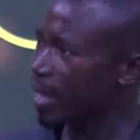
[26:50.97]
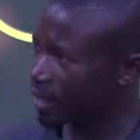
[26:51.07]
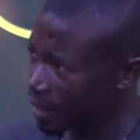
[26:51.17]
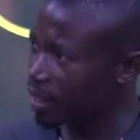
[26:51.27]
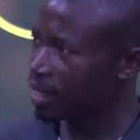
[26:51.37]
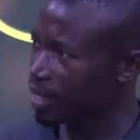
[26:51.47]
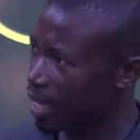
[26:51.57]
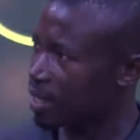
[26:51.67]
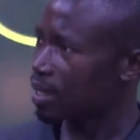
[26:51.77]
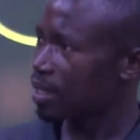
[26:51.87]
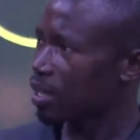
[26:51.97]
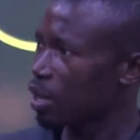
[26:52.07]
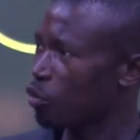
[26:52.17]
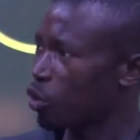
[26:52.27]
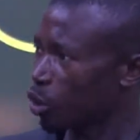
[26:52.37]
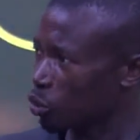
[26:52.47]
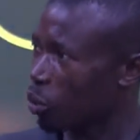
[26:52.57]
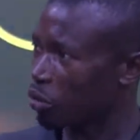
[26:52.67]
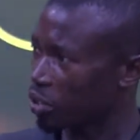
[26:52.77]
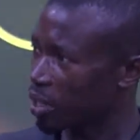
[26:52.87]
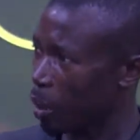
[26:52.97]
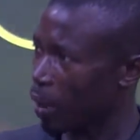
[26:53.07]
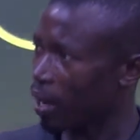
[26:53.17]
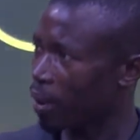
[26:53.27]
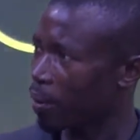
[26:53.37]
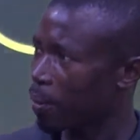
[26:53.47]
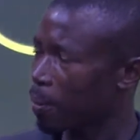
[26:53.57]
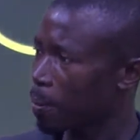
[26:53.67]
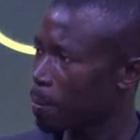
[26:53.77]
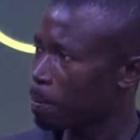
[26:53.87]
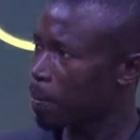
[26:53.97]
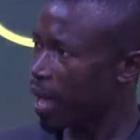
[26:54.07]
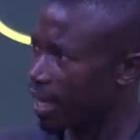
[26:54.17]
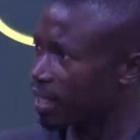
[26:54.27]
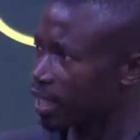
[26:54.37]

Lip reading: 18 years. If you do what you need, mama. 18